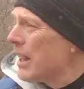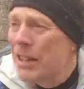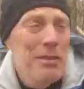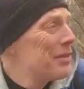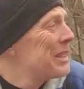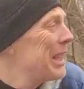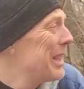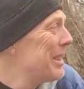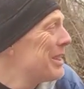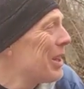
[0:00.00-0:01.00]
I've
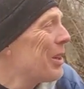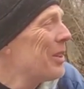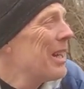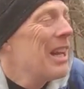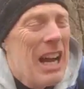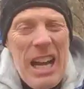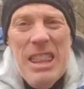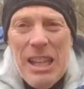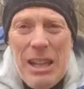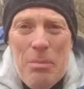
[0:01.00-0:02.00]
seen, so I
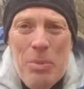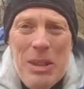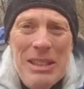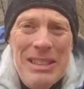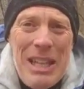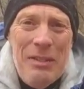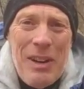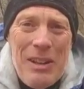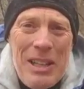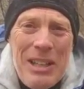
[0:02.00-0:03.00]
think I'm pretty safe
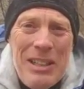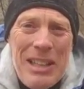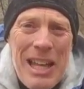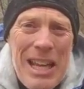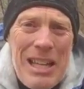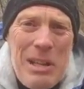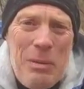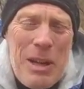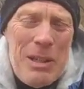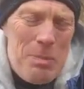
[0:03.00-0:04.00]
out here today anyways,